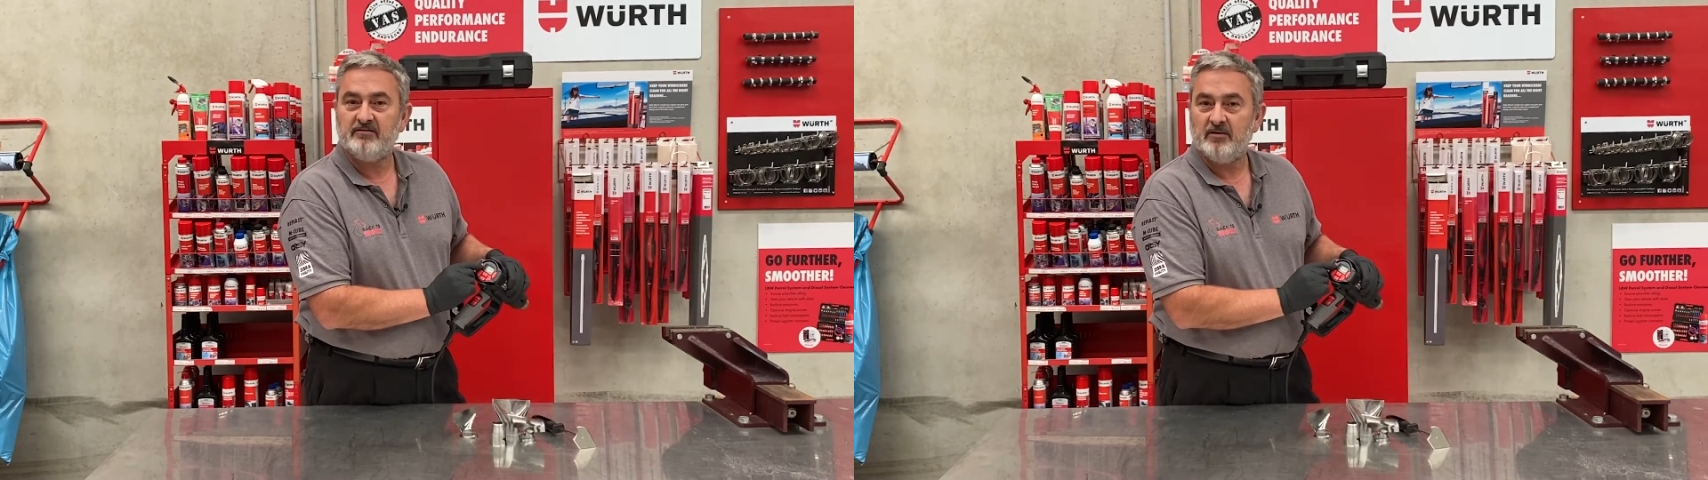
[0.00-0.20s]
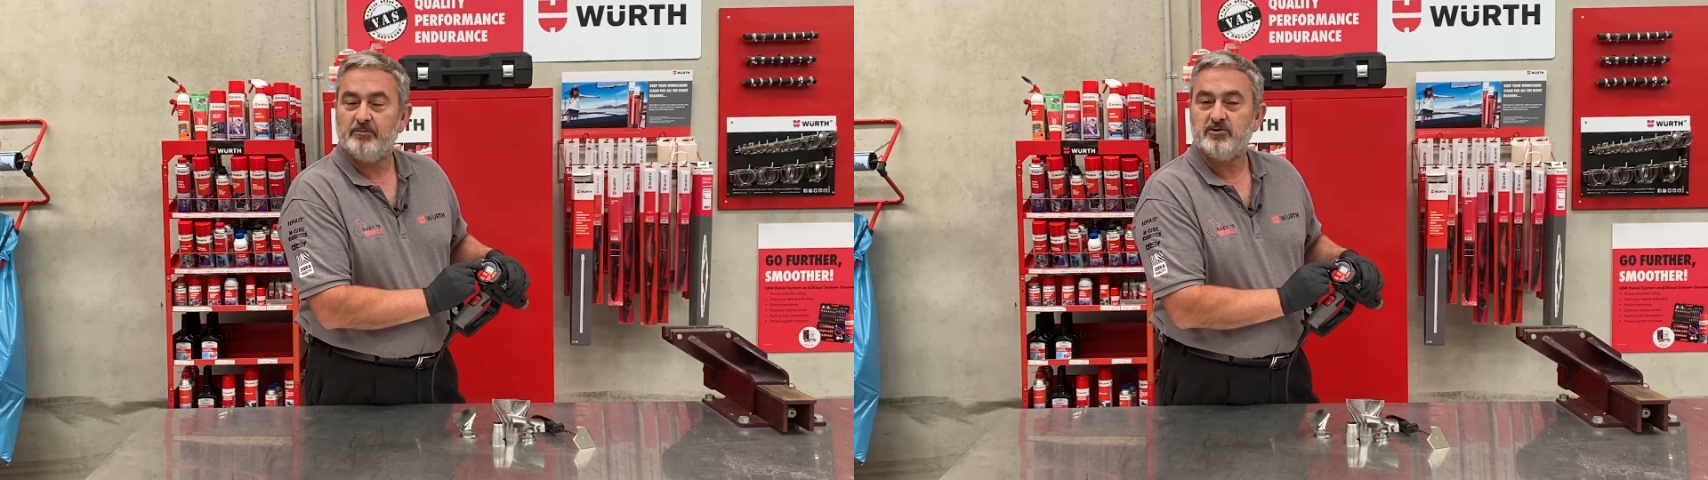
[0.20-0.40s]

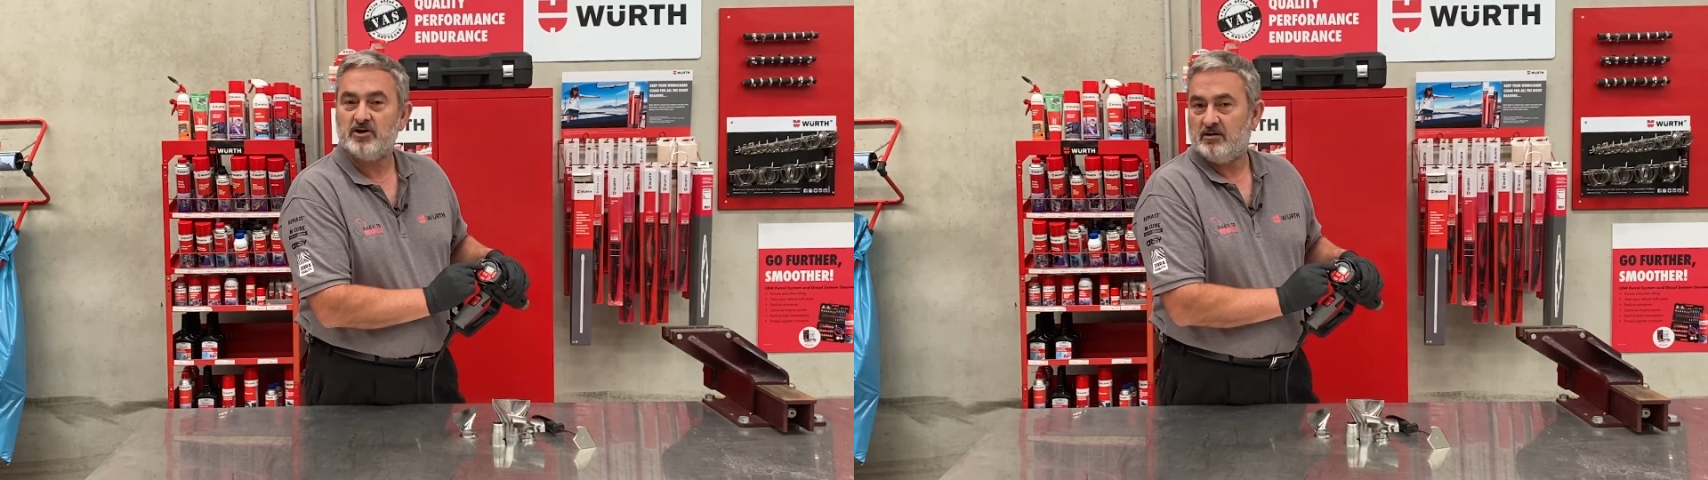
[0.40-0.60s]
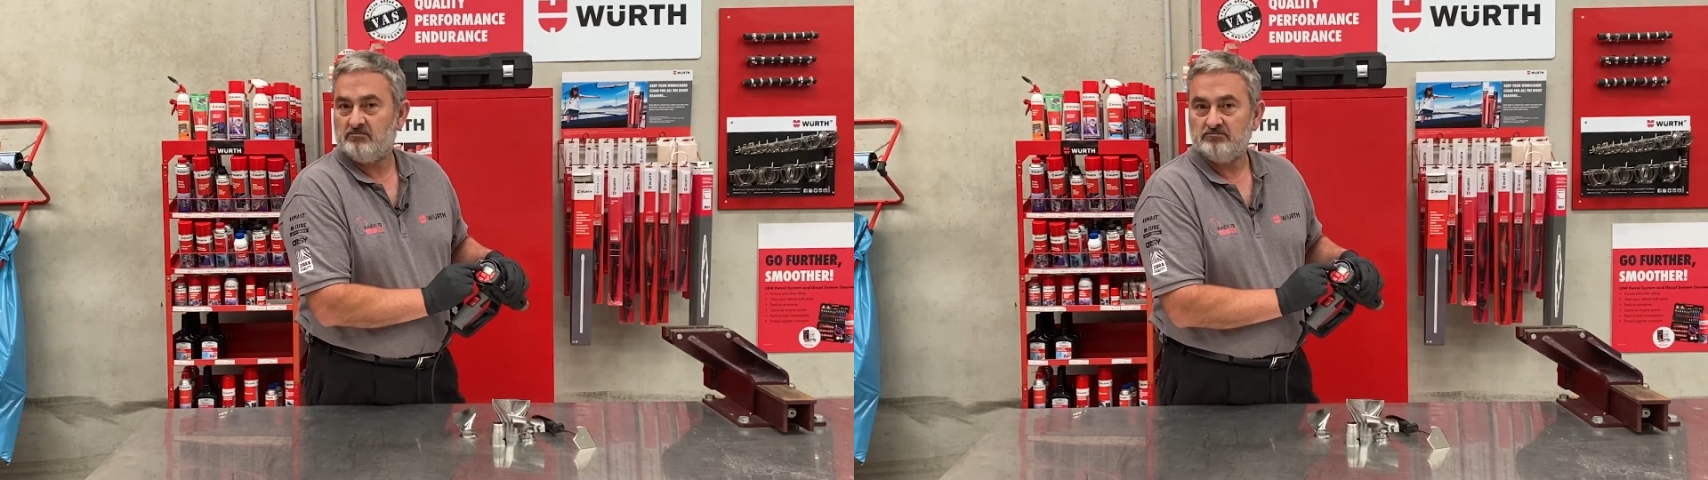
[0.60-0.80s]

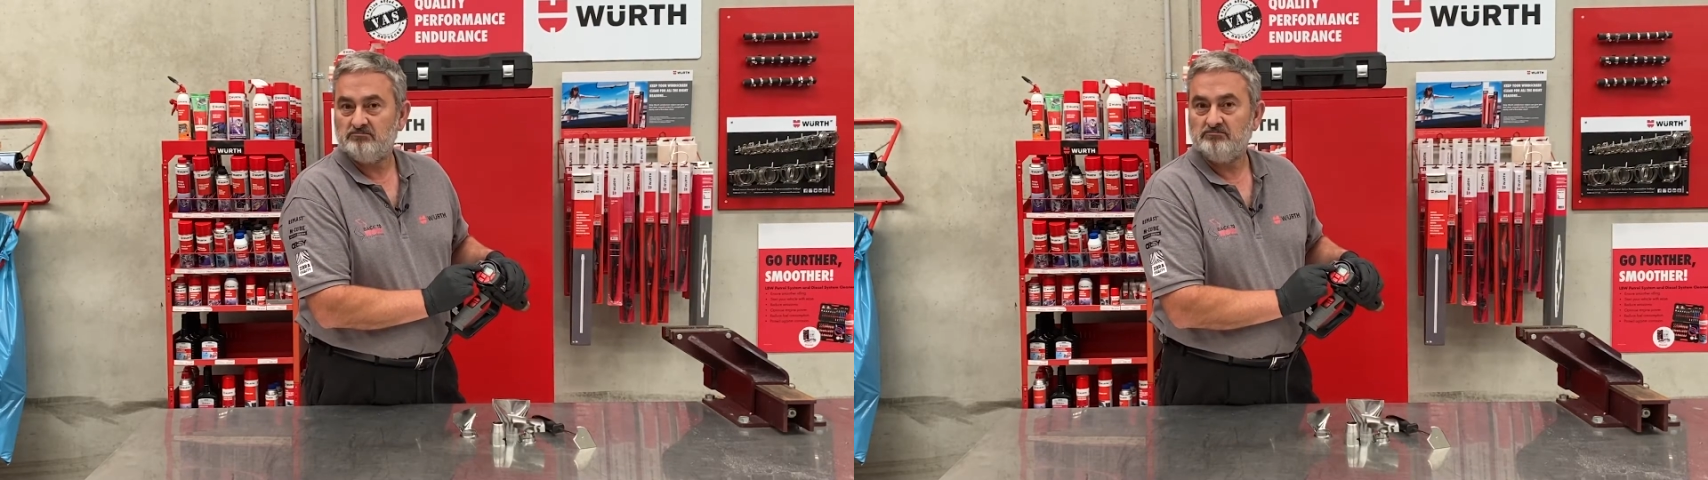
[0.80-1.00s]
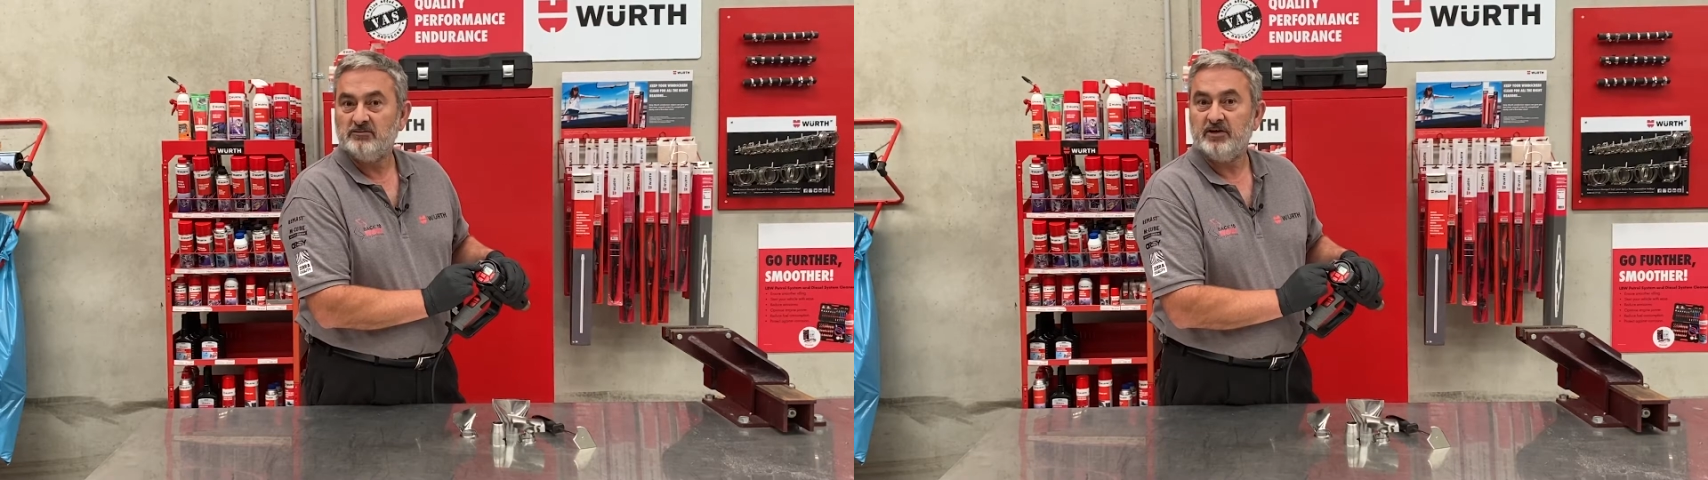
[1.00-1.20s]
temperature
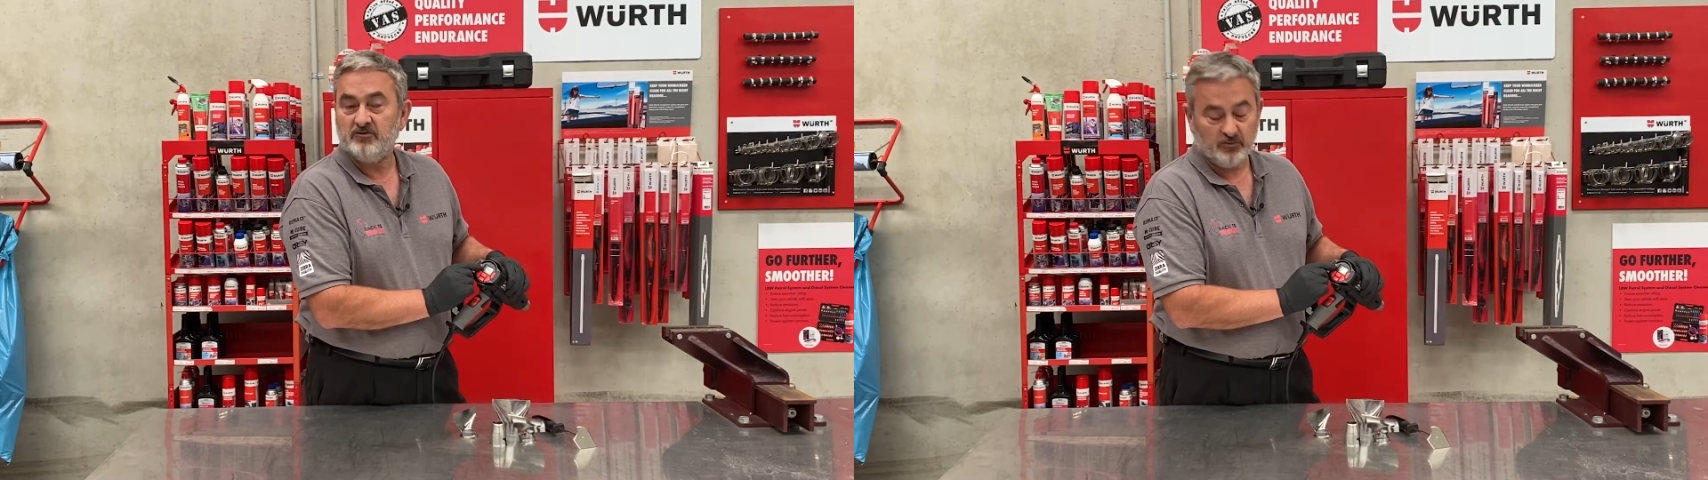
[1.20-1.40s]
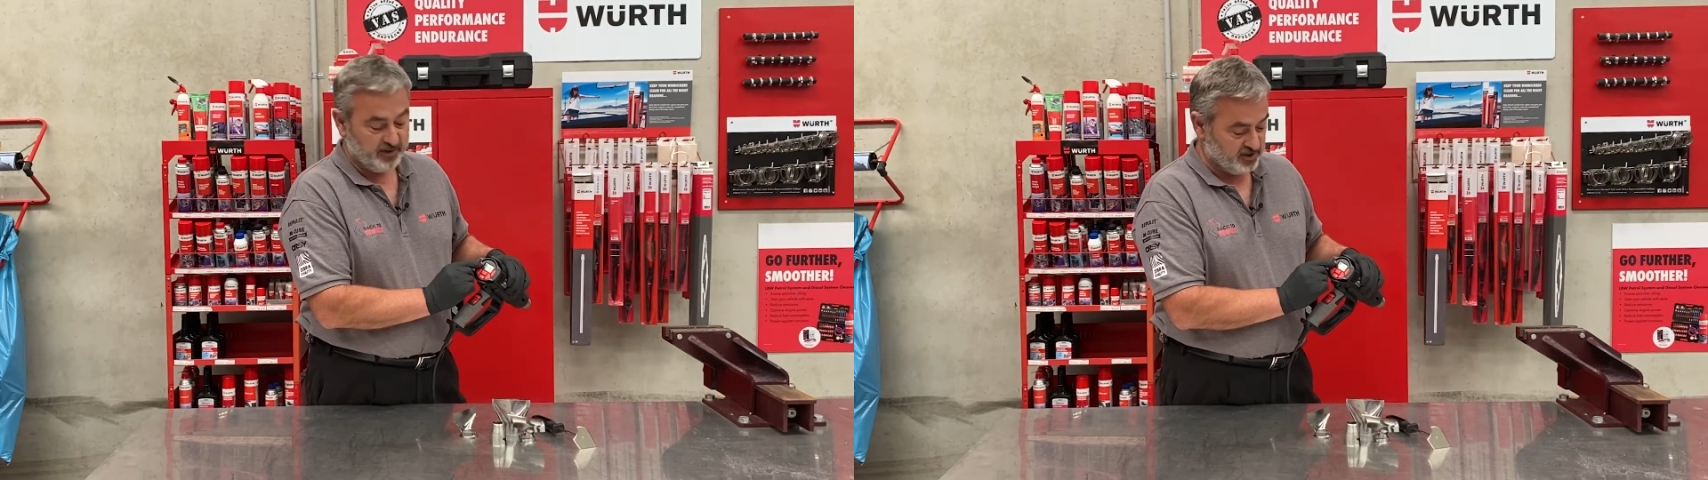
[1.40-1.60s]

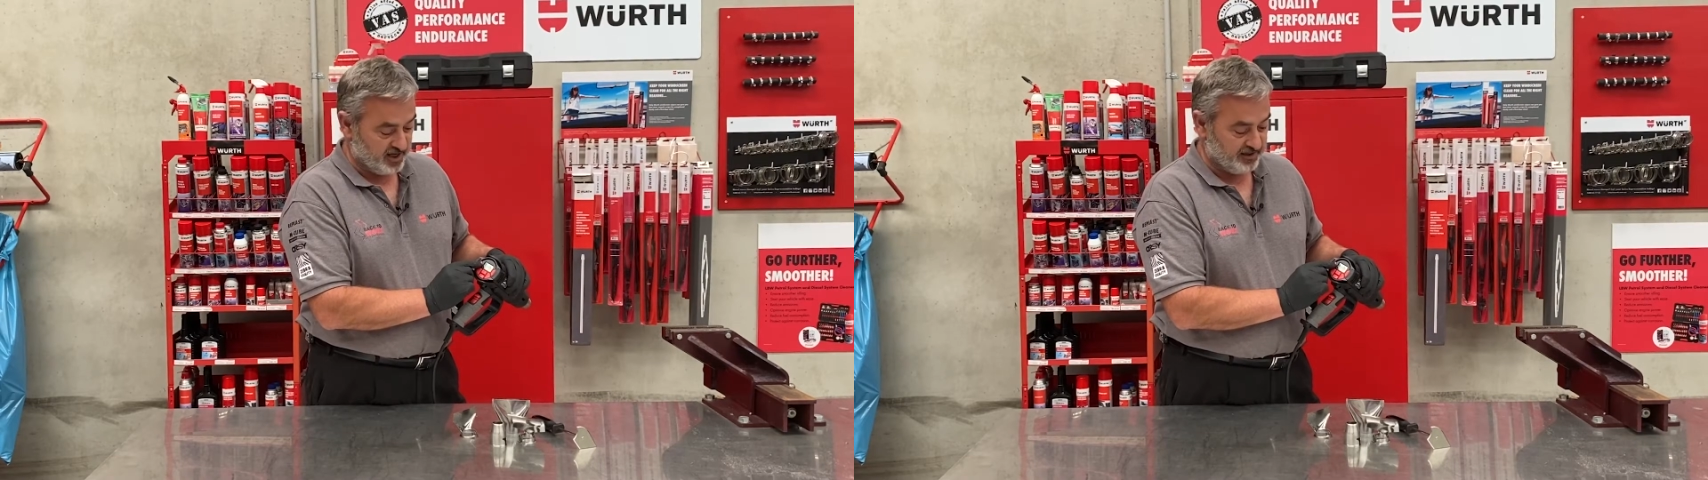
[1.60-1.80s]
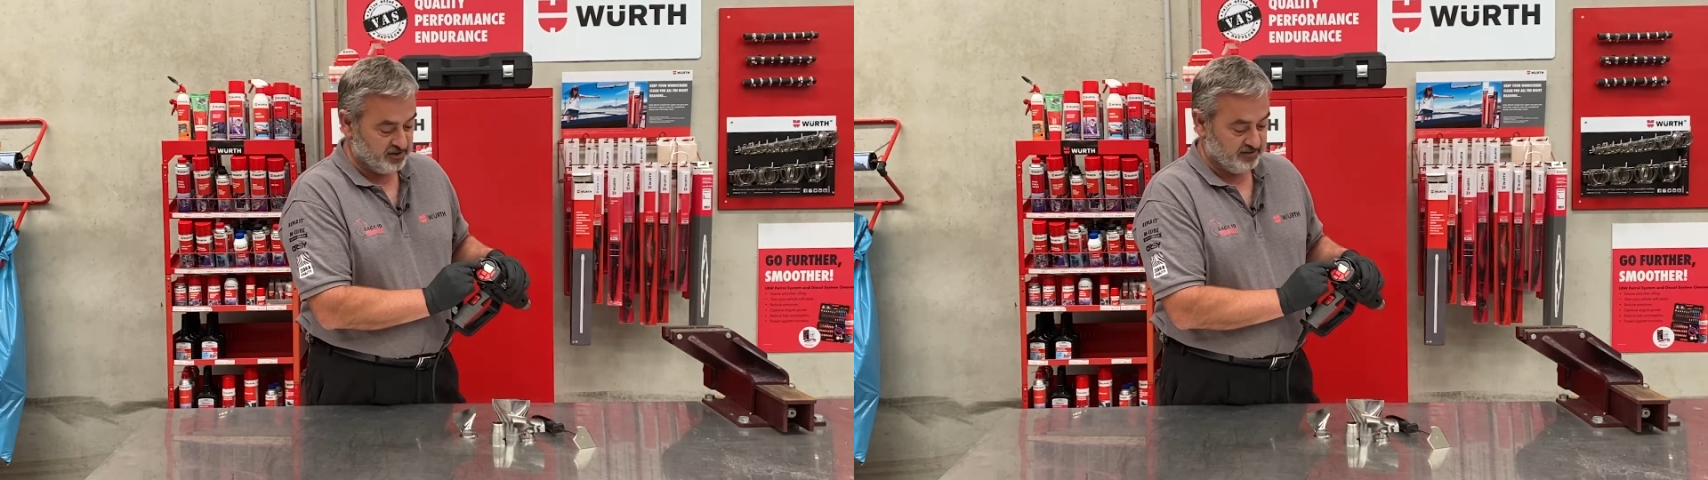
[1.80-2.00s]
until we
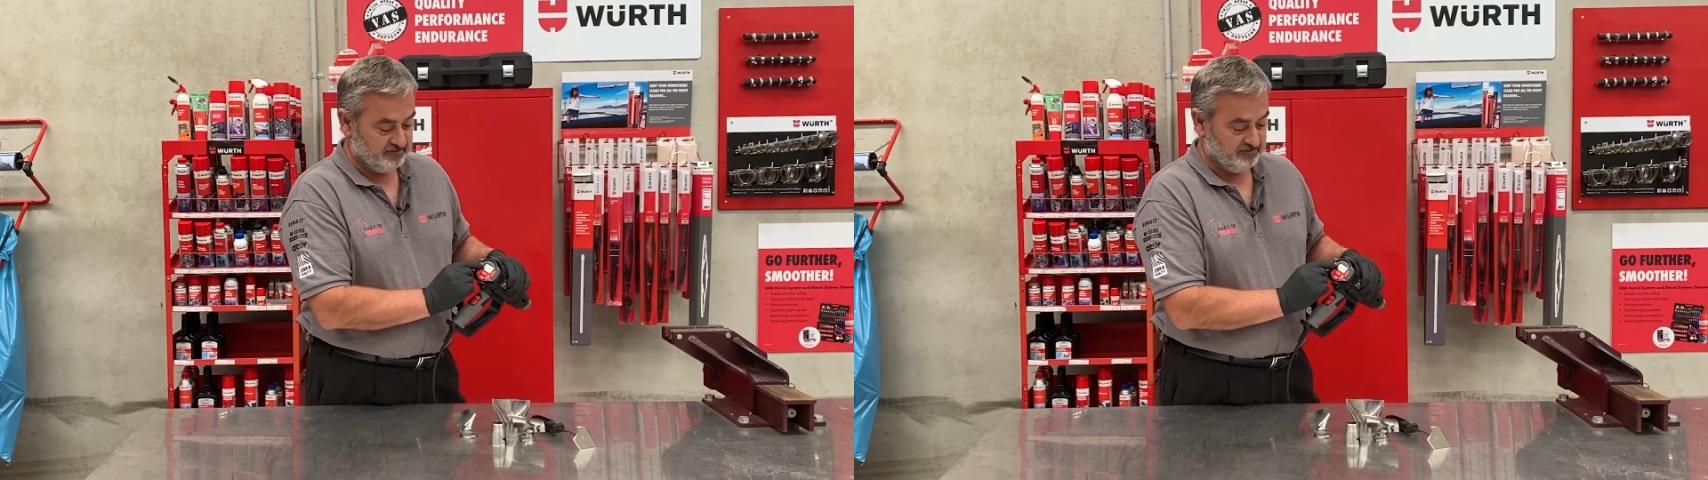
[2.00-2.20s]
change it.